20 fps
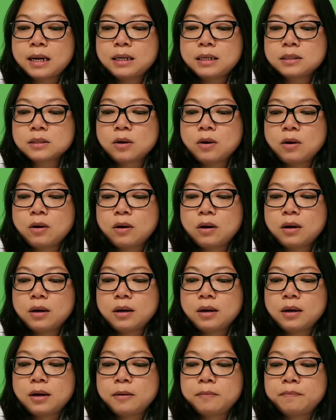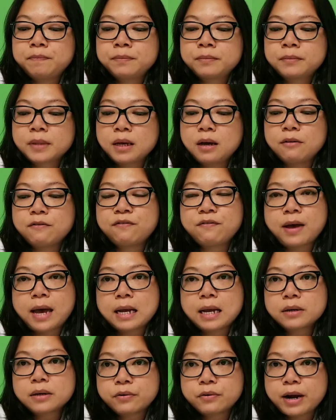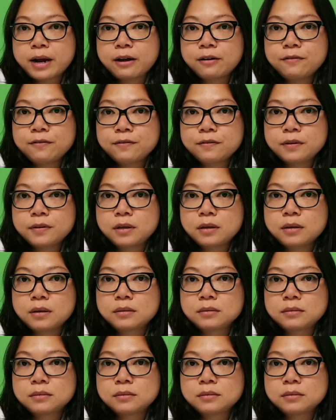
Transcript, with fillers: is called um, a fat graft uh,